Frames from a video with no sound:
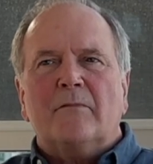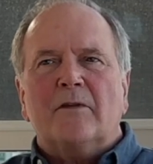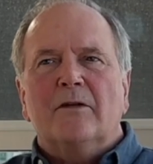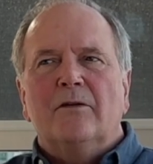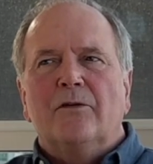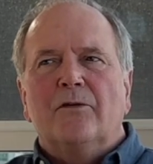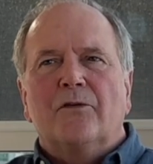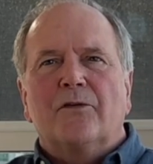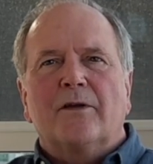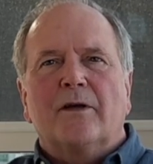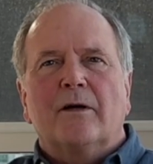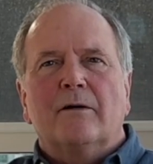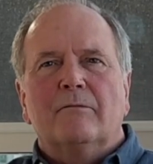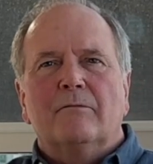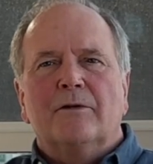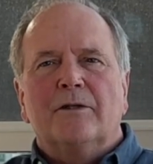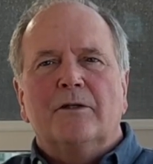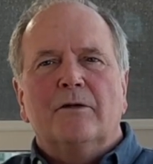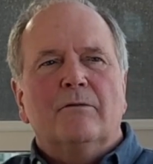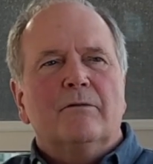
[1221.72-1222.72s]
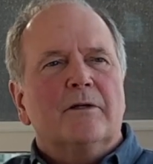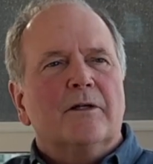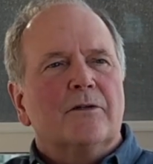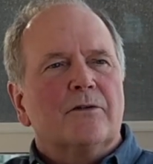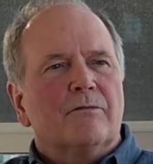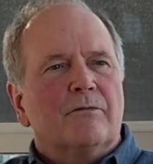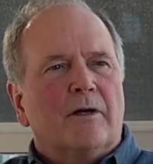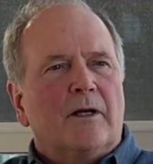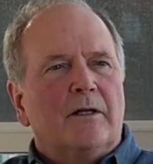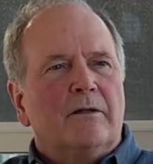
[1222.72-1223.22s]
is that we don't get
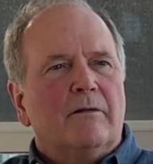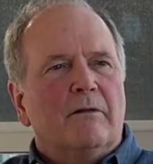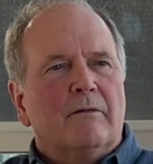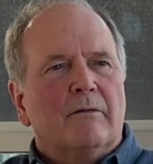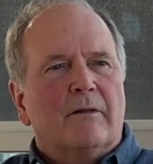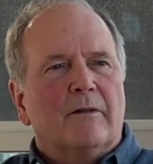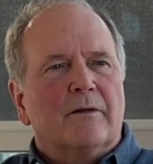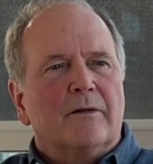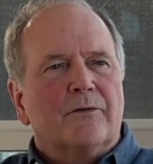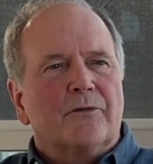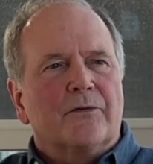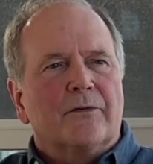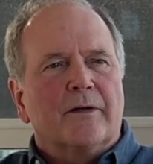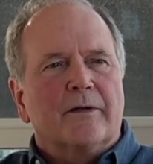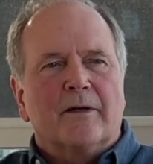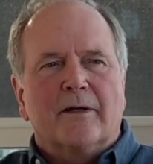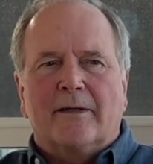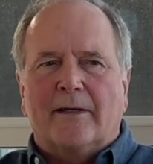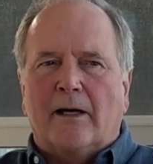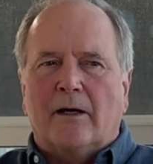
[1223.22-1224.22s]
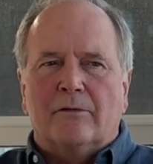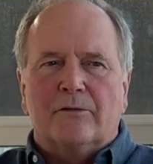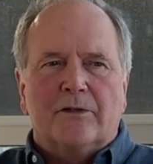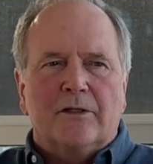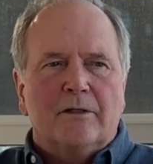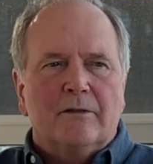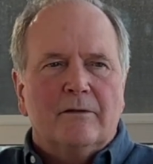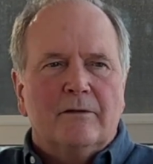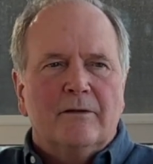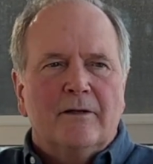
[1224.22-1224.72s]
trained in things like
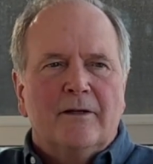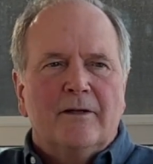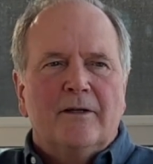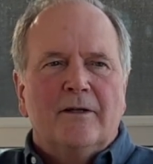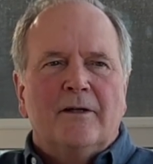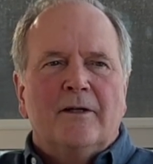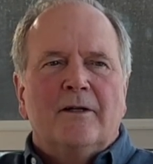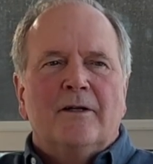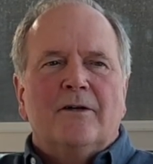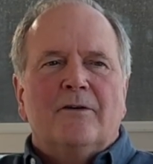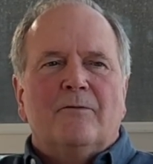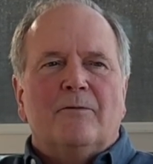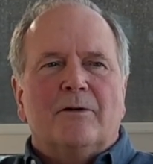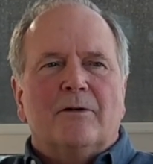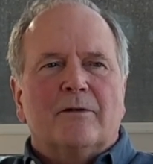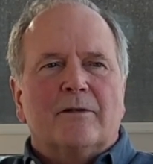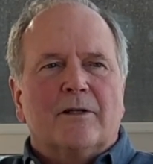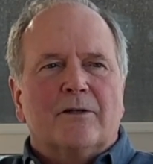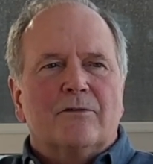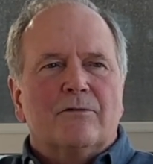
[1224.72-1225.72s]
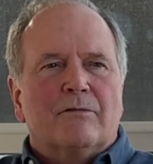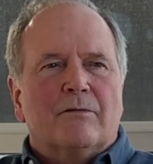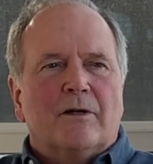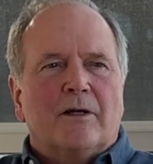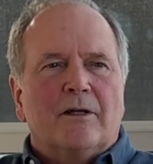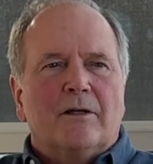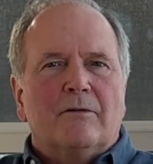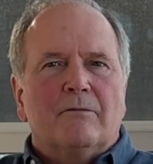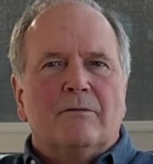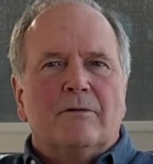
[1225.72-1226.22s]
accounting. We don't get
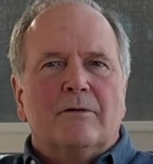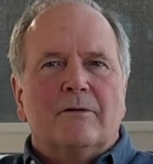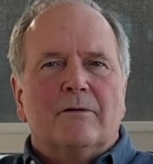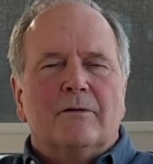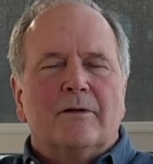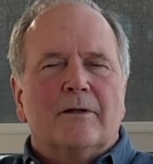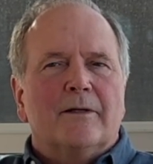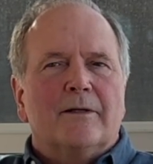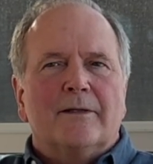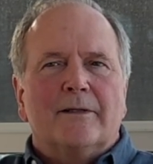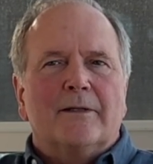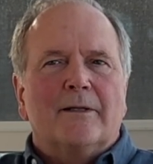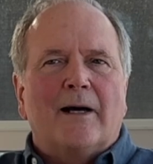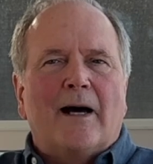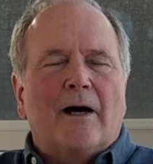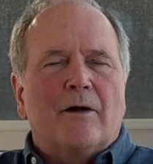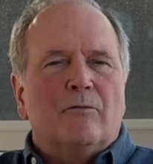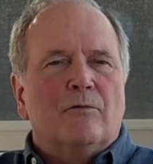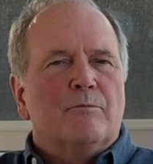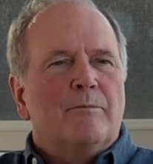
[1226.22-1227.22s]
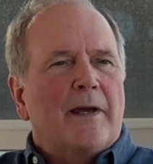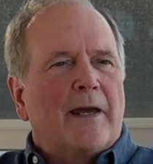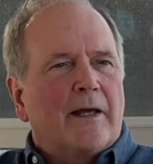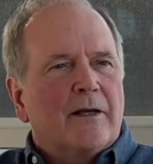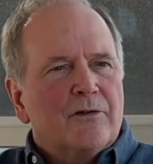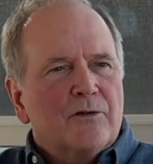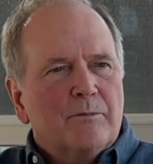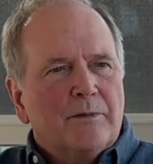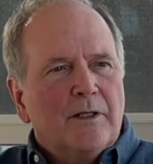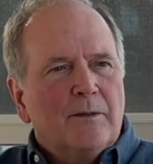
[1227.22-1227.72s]
trained with how to
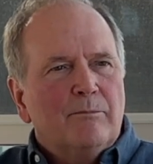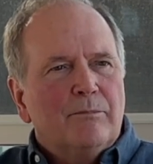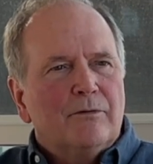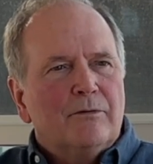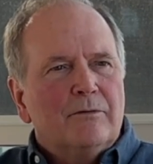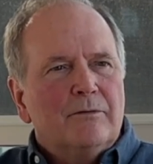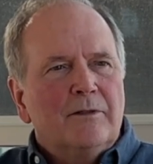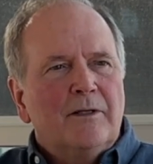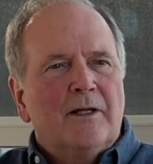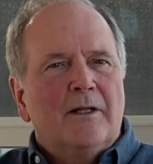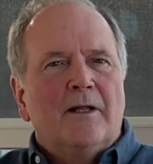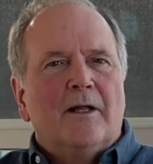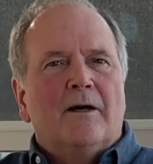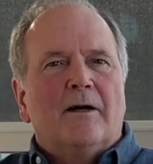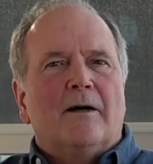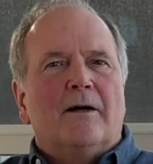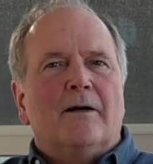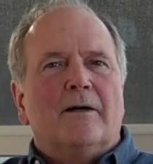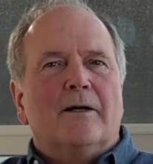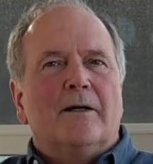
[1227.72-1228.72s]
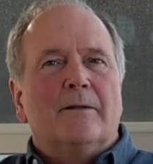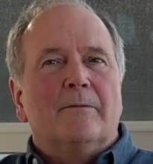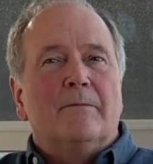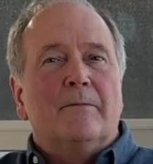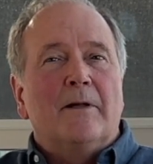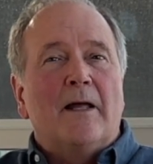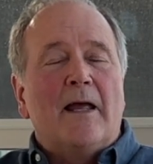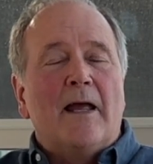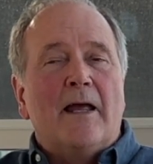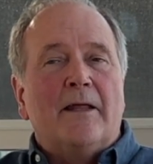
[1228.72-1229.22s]
manage people.
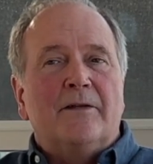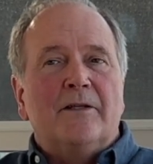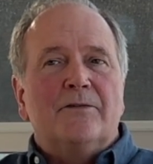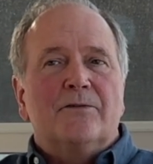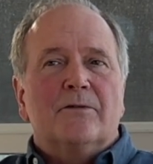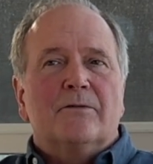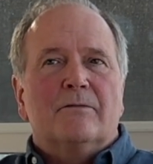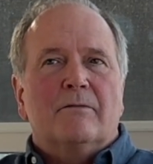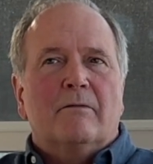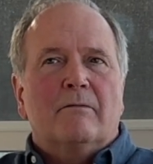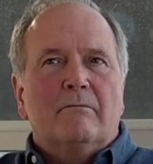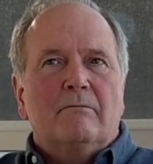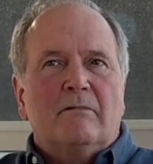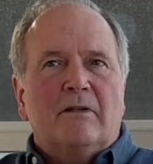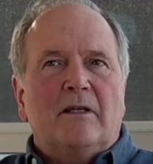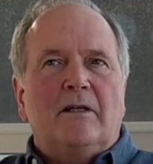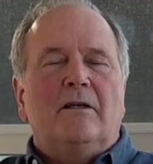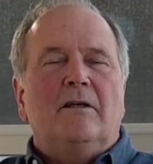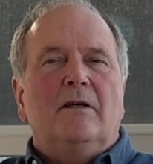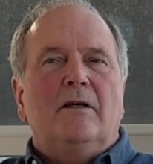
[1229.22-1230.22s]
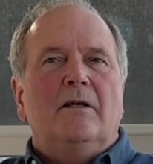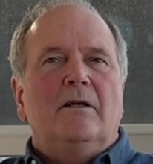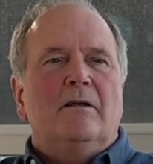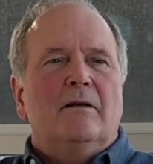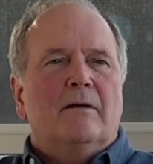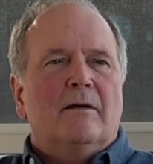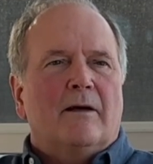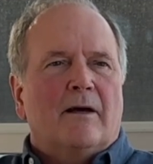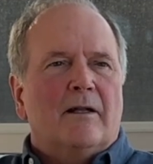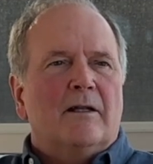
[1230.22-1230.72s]
And these are
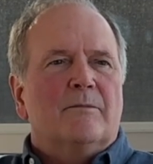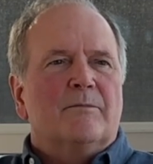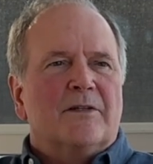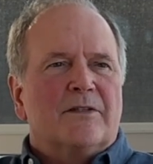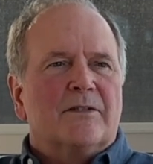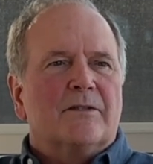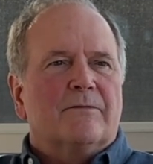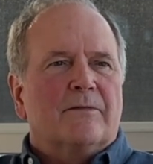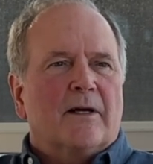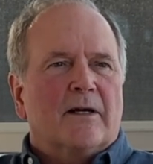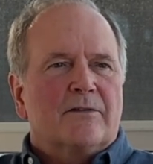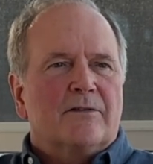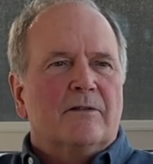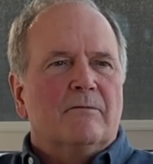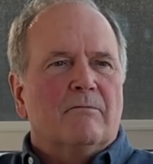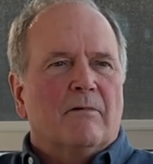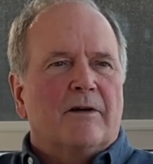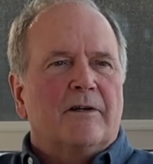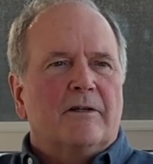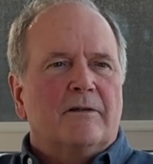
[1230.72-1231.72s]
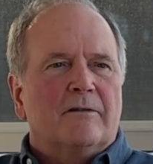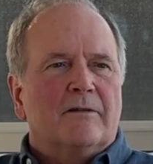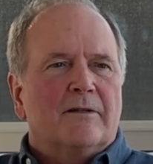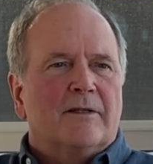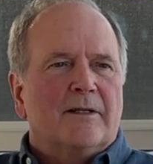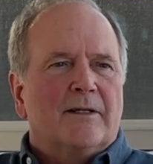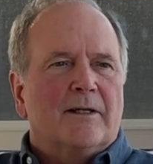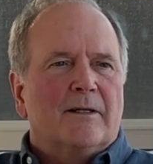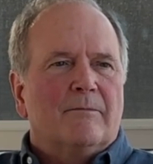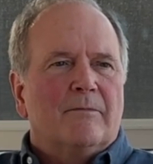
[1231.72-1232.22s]
key elements of actually running a
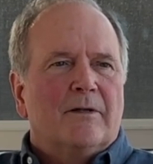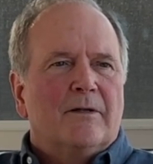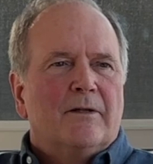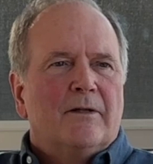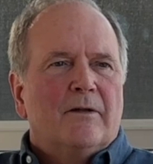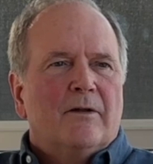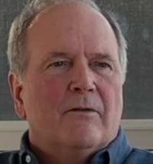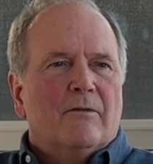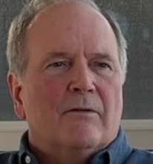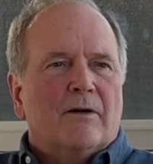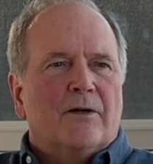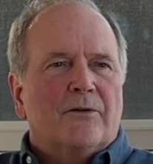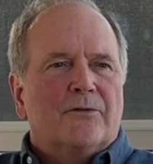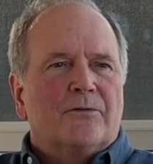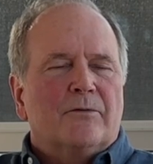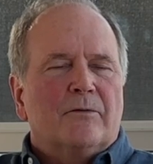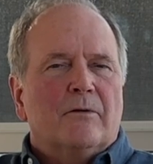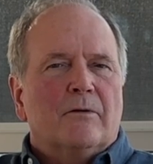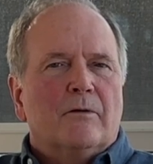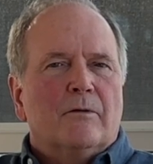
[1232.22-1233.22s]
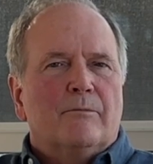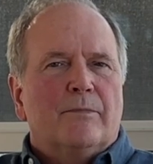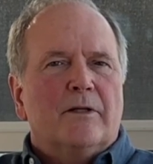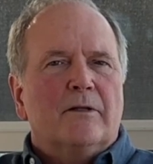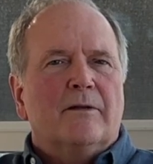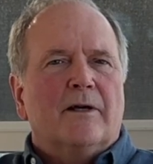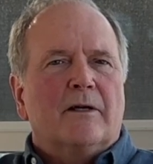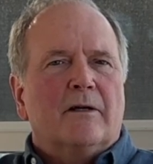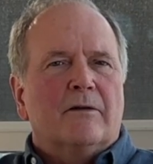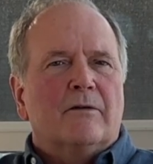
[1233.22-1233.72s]
lab, right? So you're a
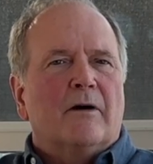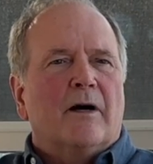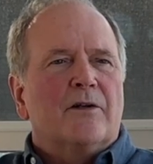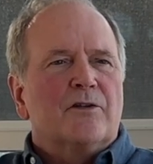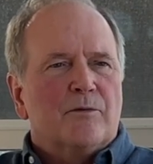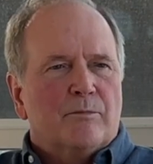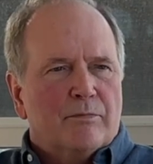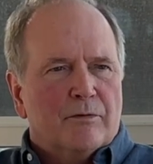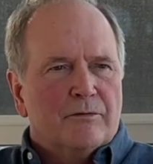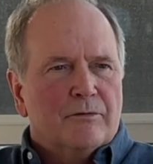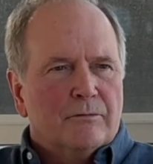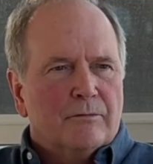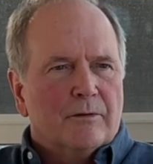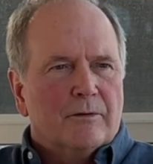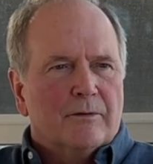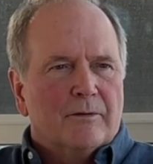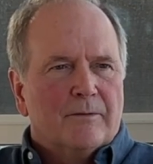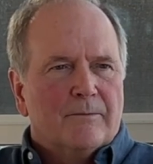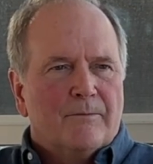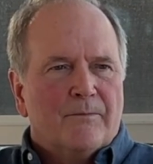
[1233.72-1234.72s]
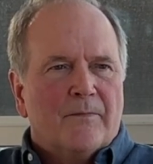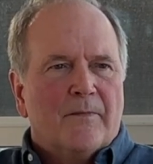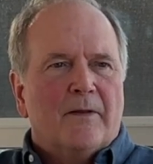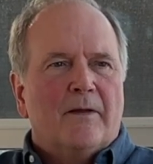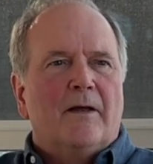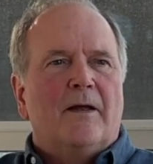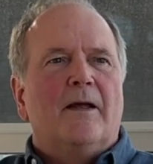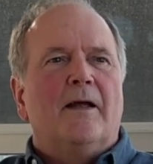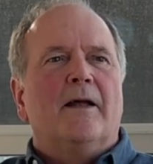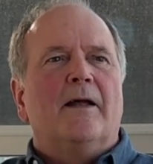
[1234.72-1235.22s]
bit like an entrepreneur.
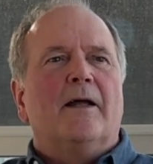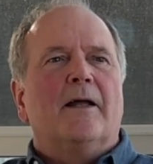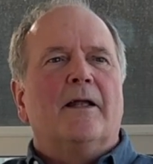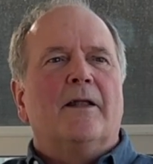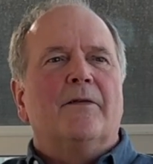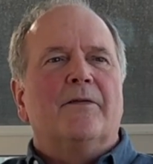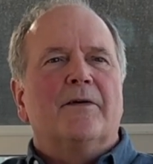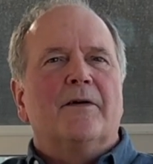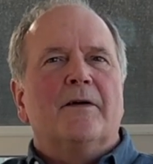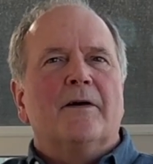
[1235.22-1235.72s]
And